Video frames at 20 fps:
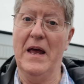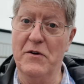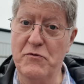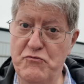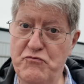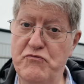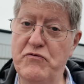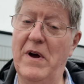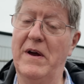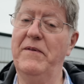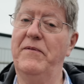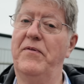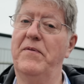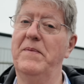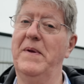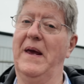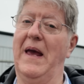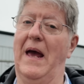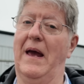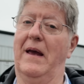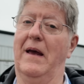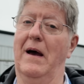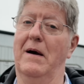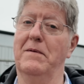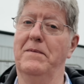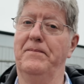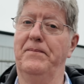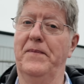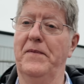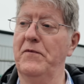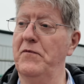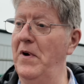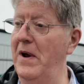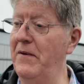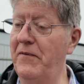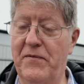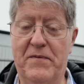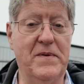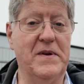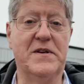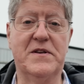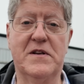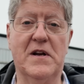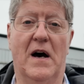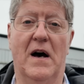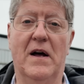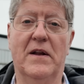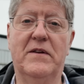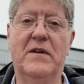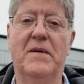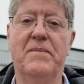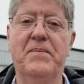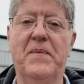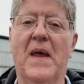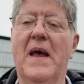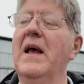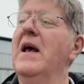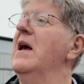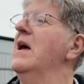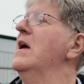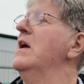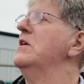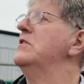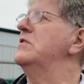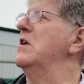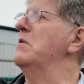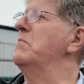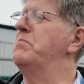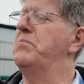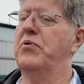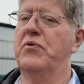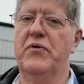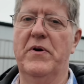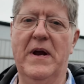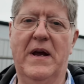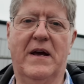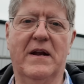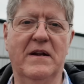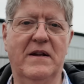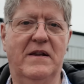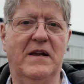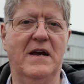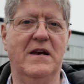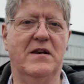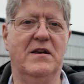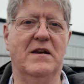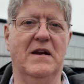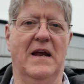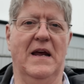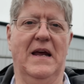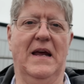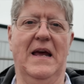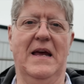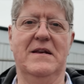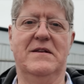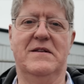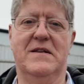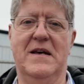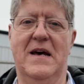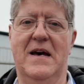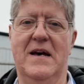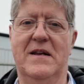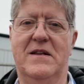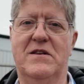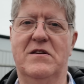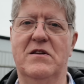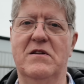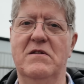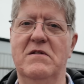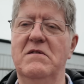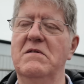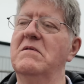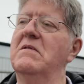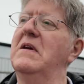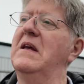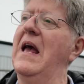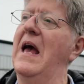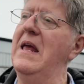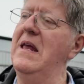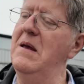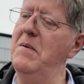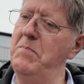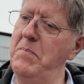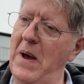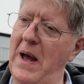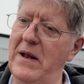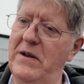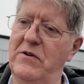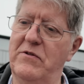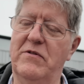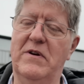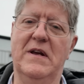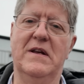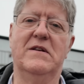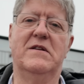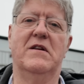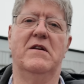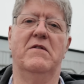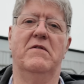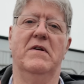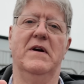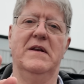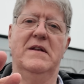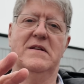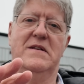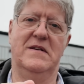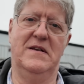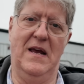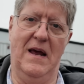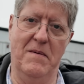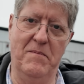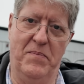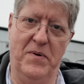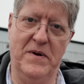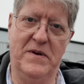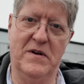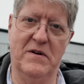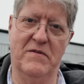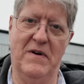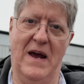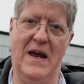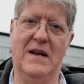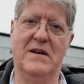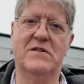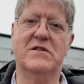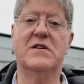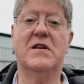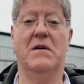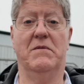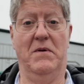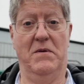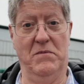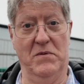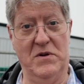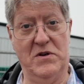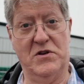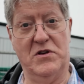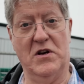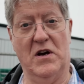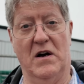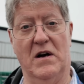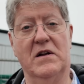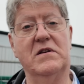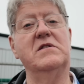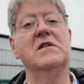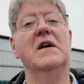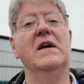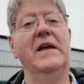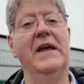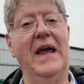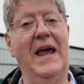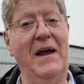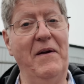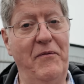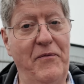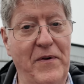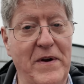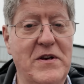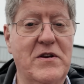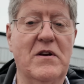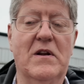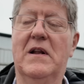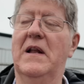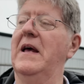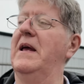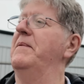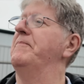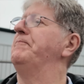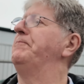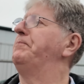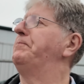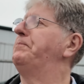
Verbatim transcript: right from the get-go, right from the start. So preconditioning is there to get your battery into the right temperature range so it will charge efficiently.